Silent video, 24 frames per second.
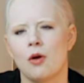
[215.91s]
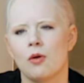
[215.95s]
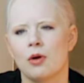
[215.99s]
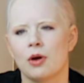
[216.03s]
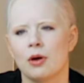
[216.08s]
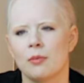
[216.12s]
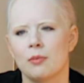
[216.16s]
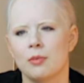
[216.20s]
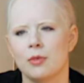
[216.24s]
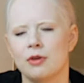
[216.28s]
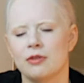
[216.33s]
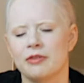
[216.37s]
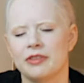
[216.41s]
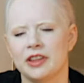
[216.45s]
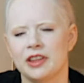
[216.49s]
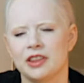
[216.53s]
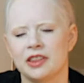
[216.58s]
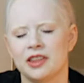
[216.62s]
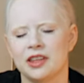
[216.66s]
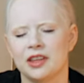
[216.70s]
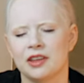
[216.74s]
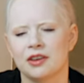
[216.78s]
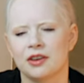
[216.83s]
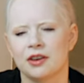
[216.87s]
or a movie
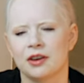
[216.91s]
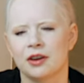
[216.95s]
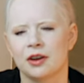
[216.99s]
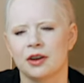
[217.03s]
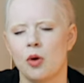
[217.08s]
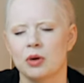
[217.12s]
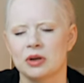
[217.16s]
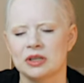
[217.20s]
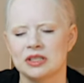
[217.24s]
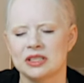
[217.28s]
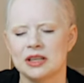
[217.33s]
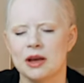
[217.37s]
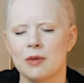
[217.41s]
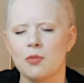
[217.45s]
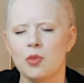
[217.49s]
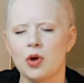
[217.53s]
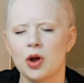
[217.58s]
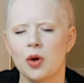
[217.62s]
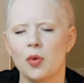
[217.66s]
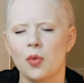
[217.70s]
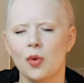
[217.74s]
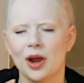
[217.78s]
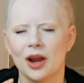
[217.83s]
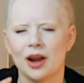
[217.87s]
theater or
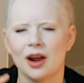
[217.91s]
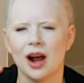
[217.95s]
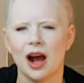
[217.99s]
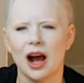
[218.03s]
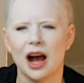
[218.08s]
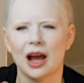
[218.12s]
somewhere where